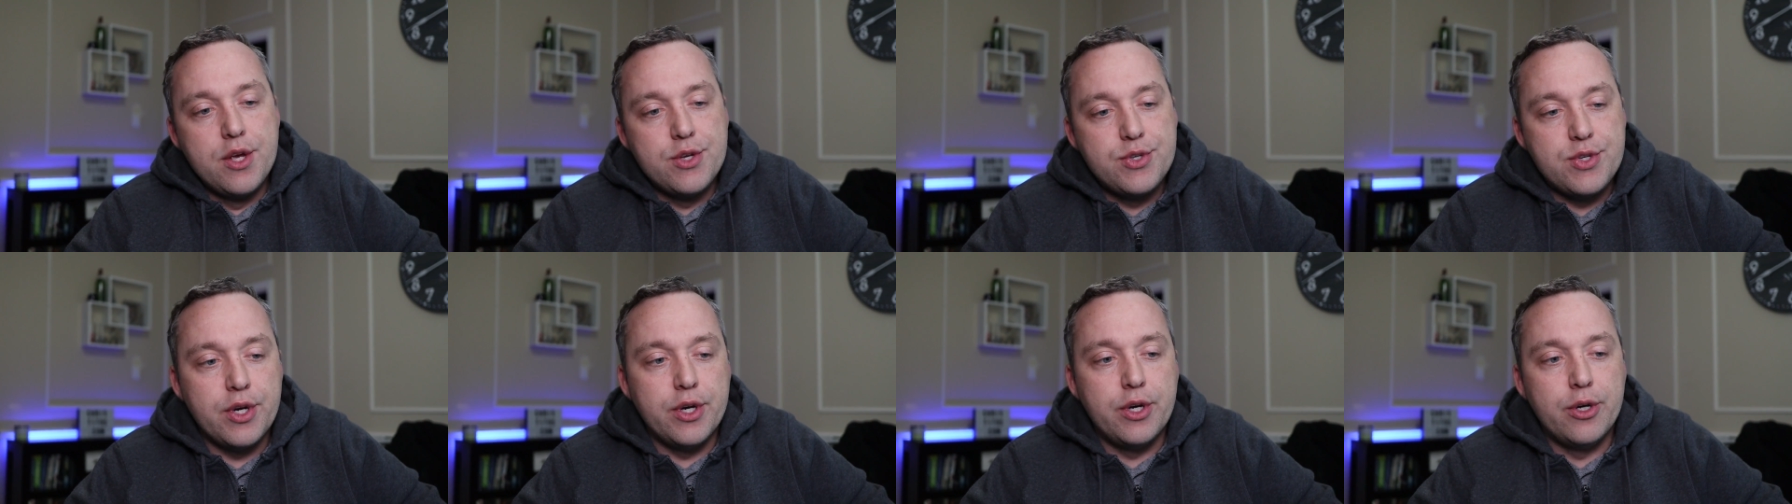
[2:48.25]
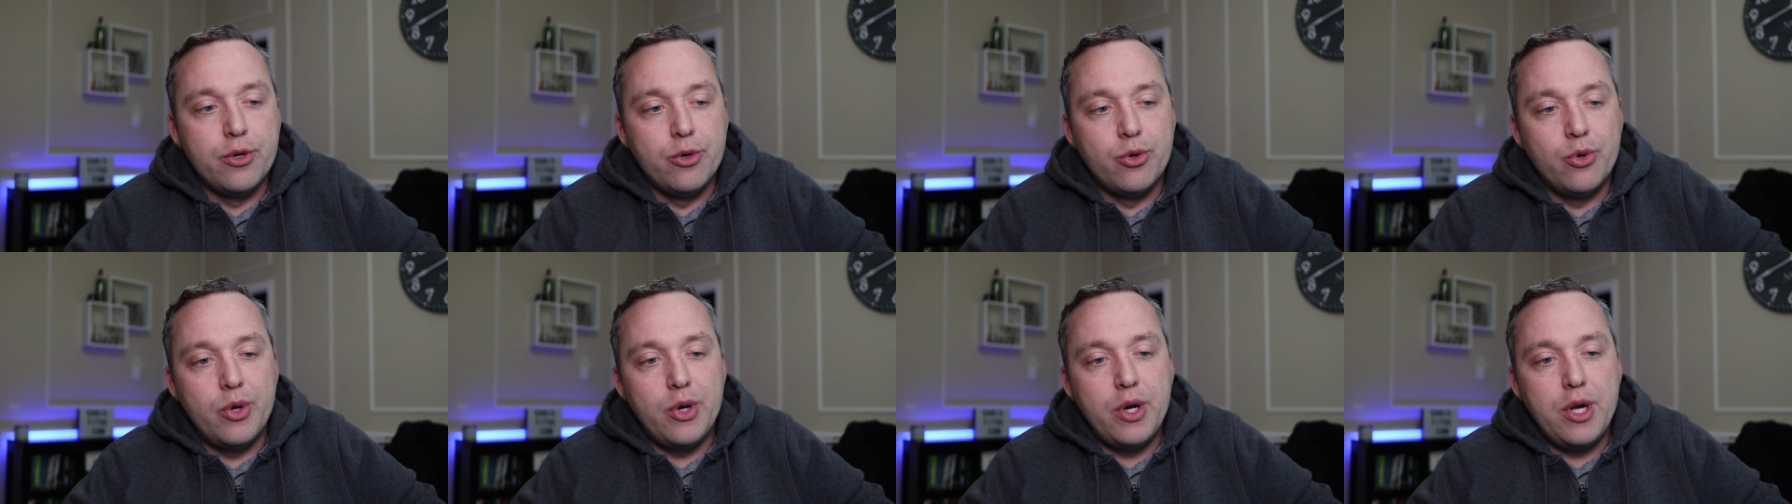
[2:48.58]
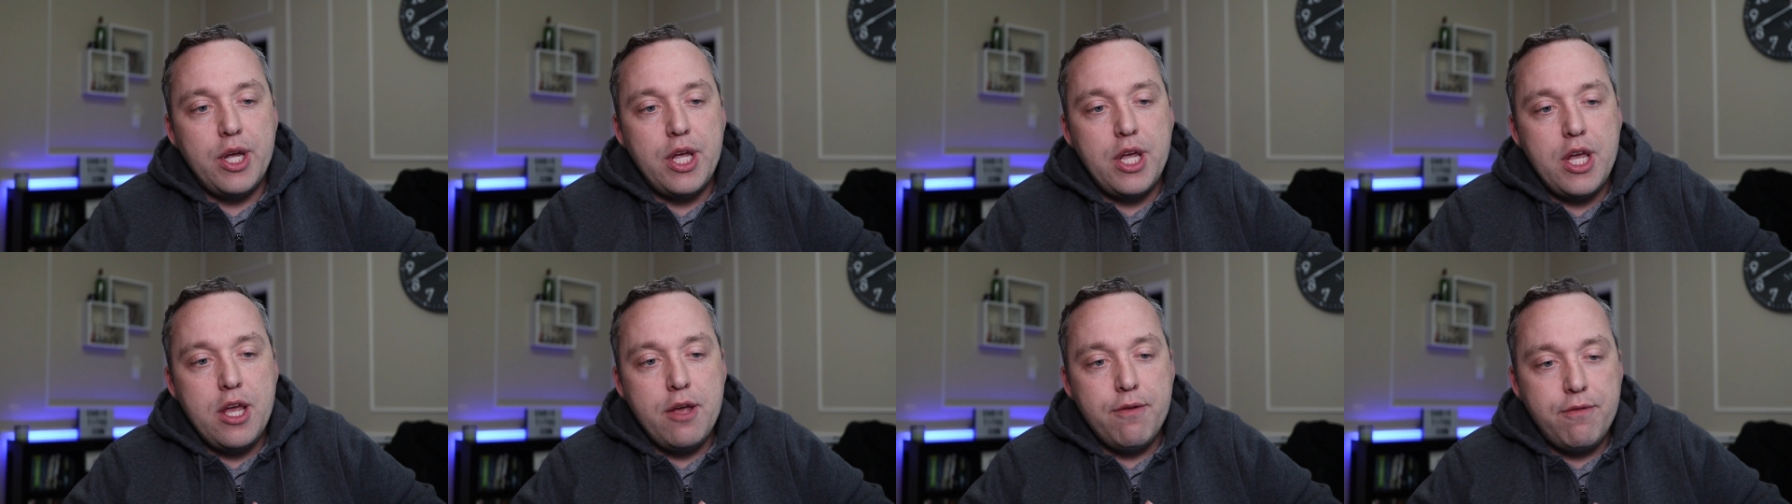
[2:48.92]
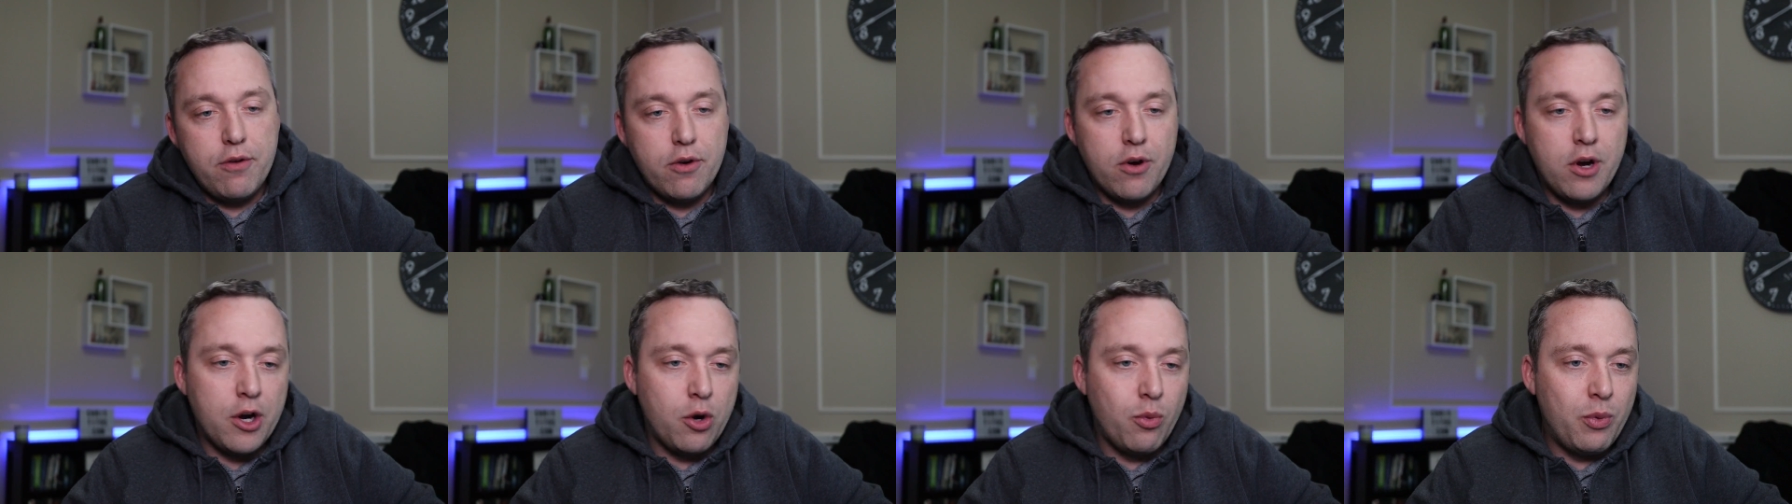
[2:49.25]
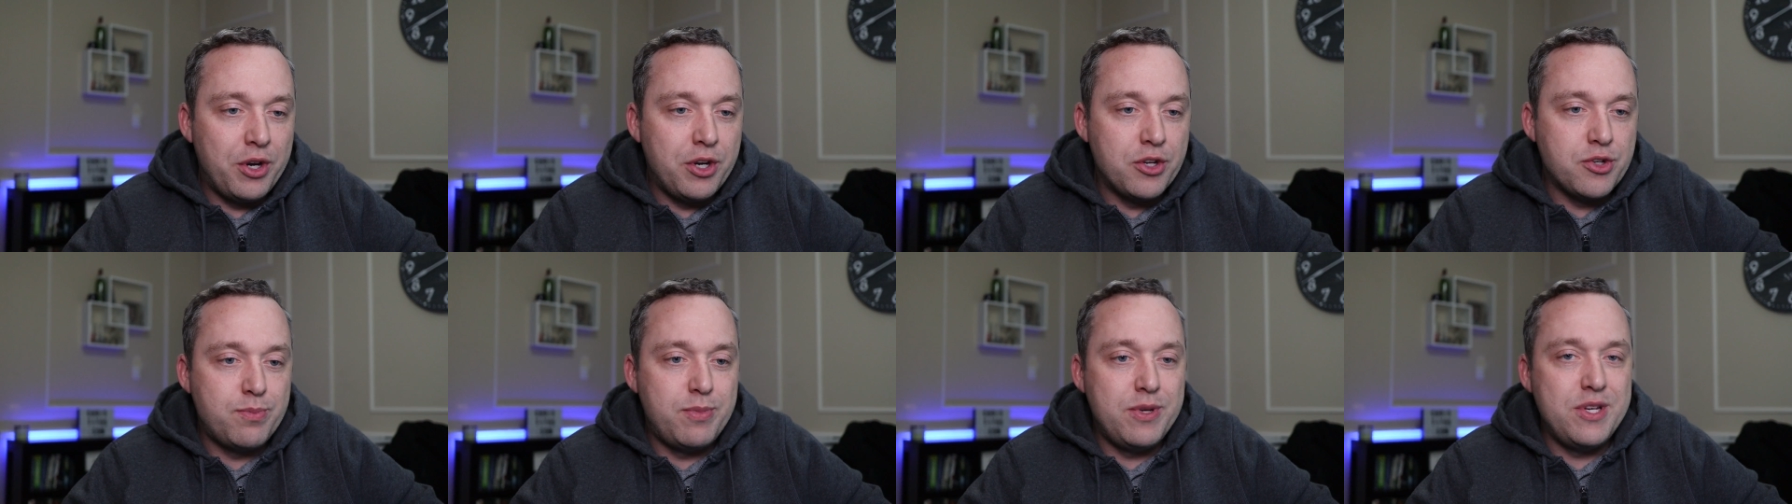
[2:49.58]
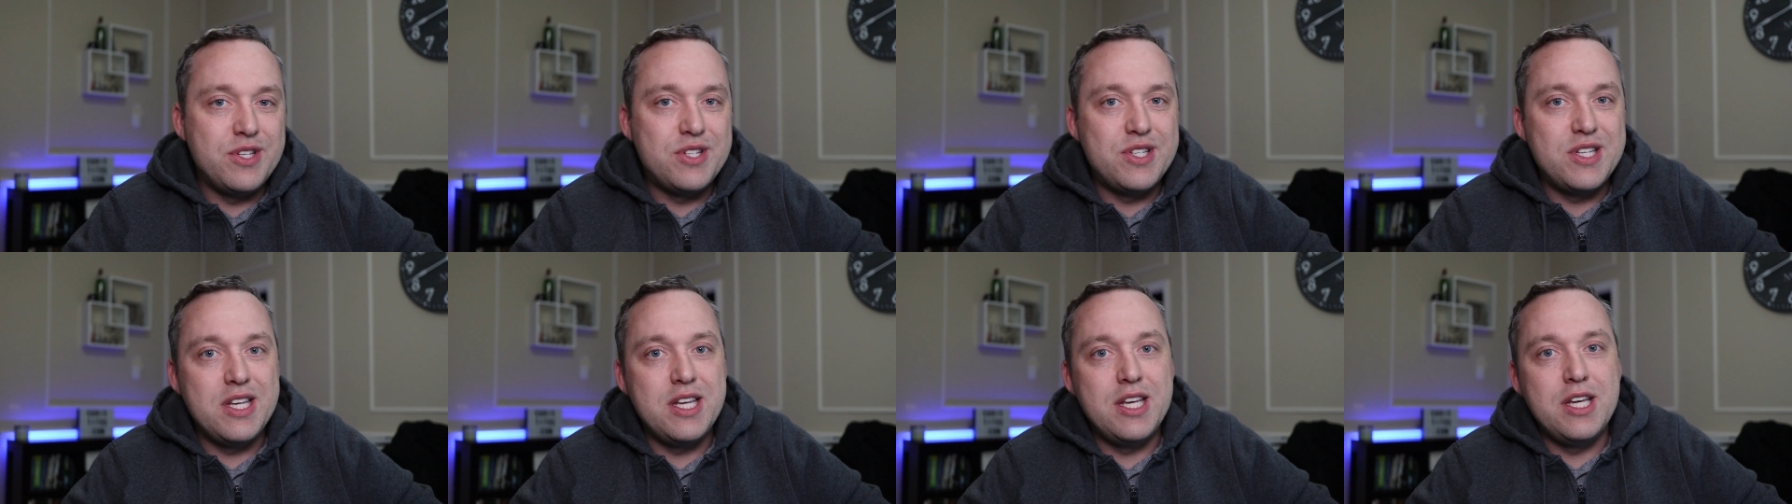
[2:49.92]
So if you're on a Windows
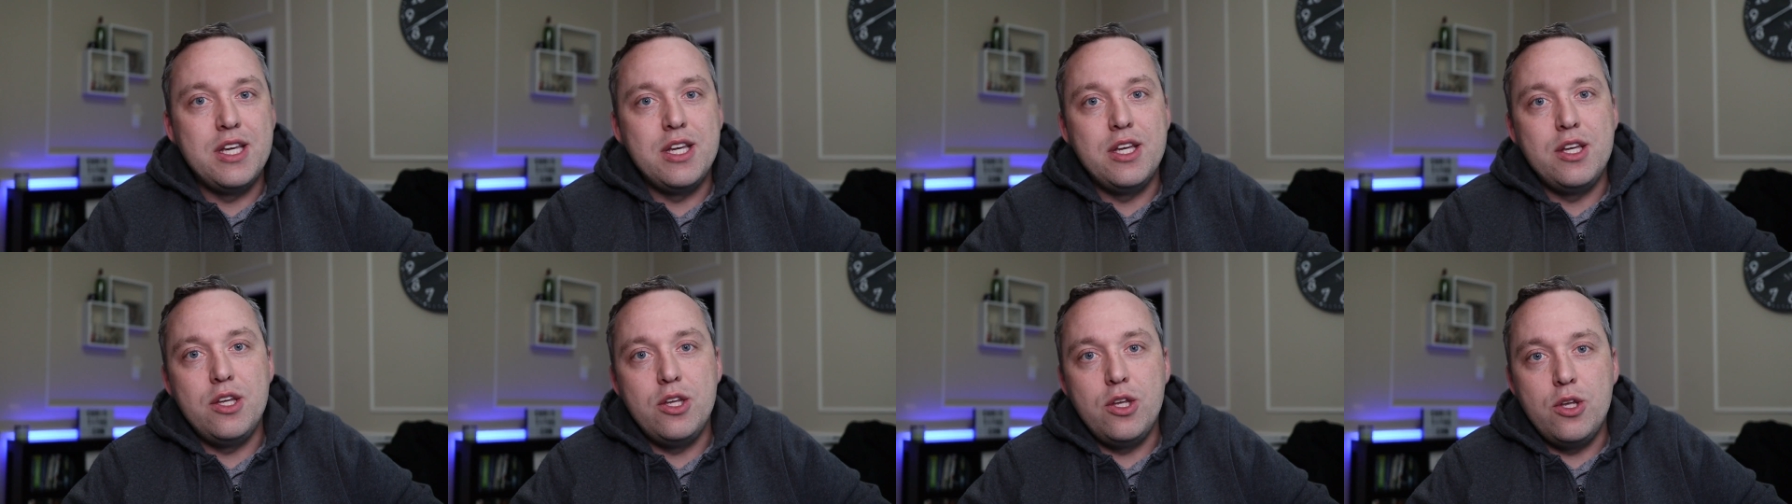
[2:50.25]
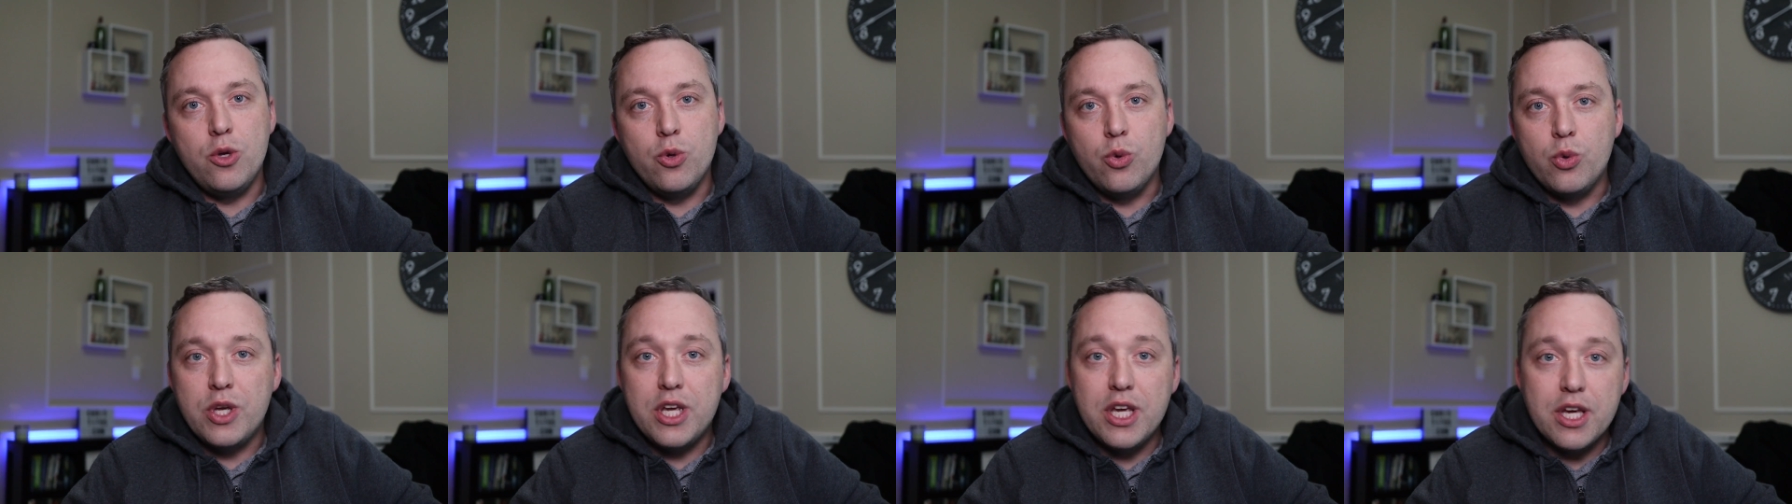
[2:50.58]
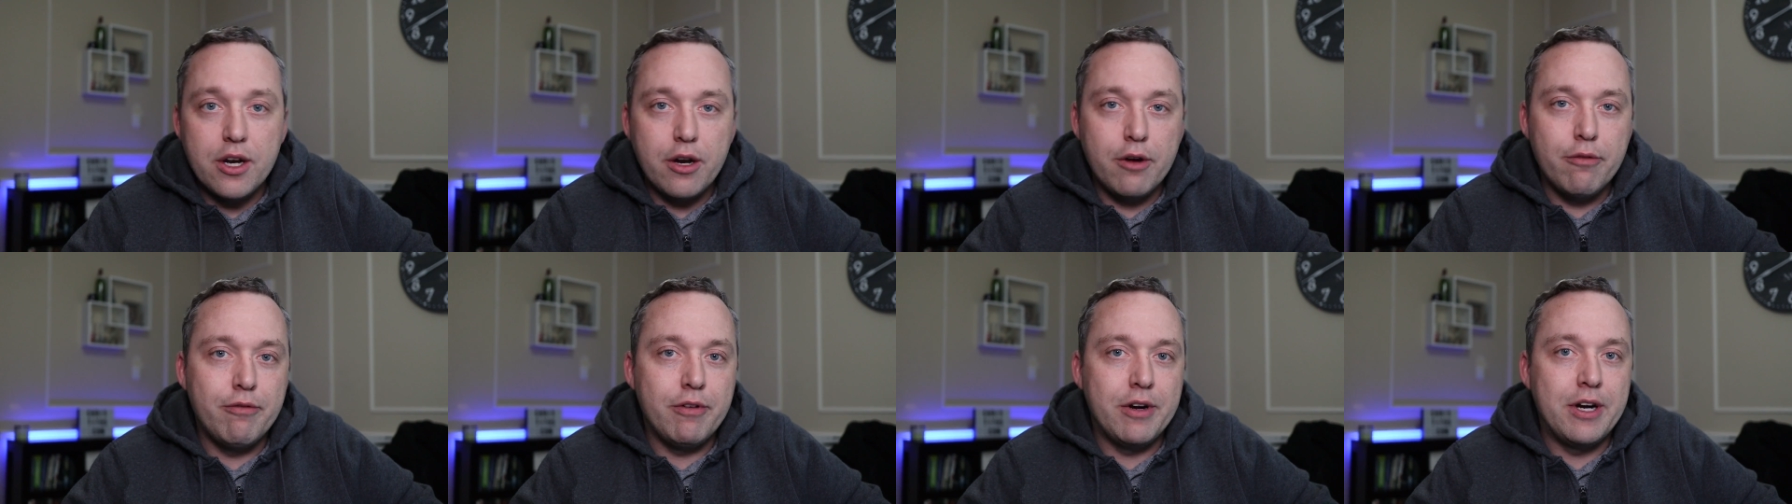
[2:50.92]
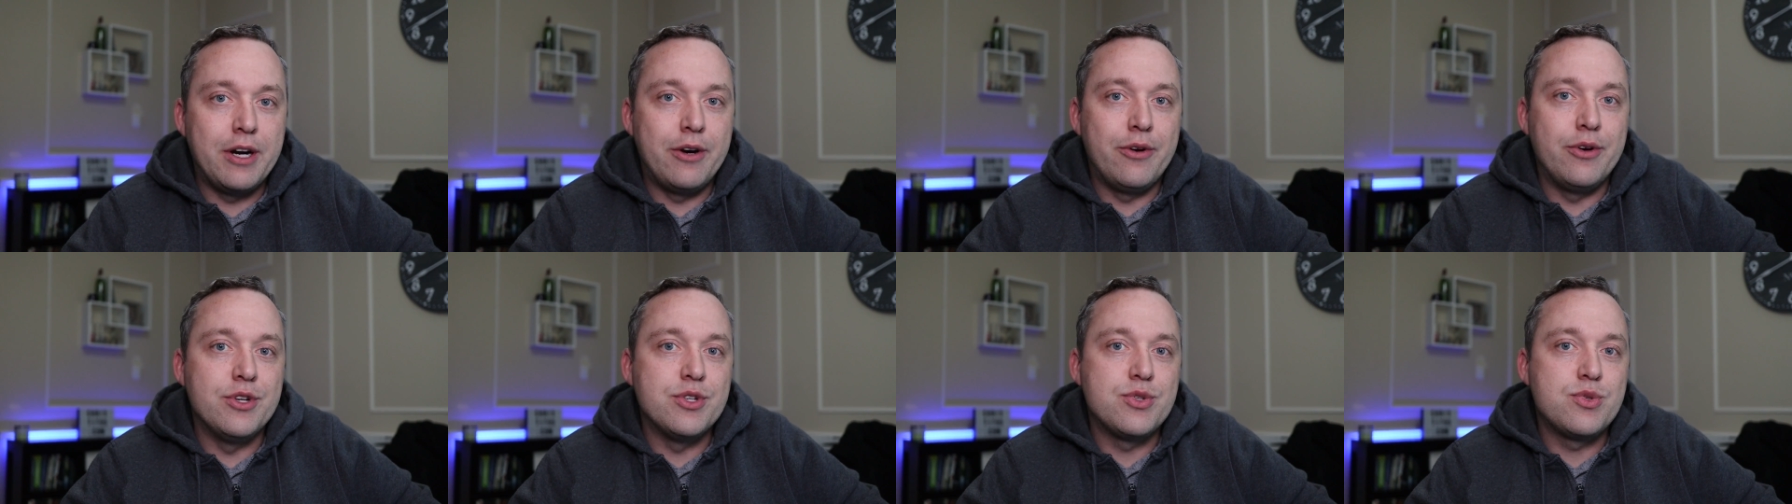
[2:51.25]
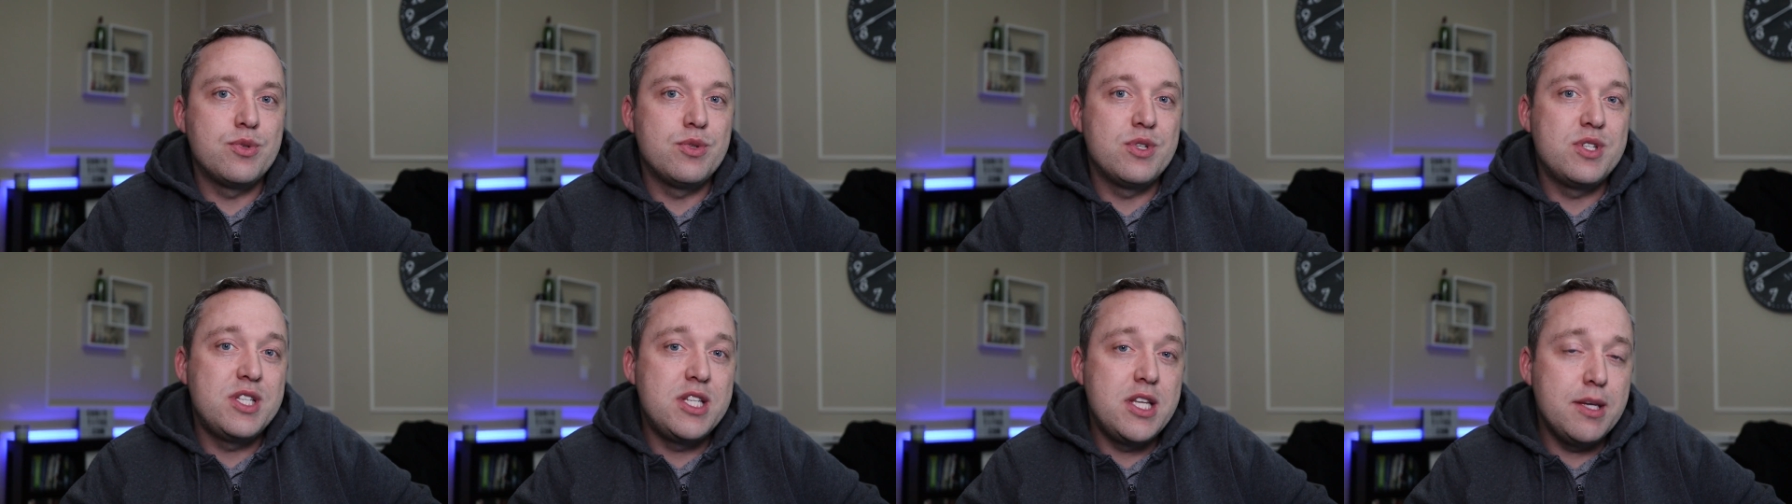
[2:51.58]
PC, you get a virus.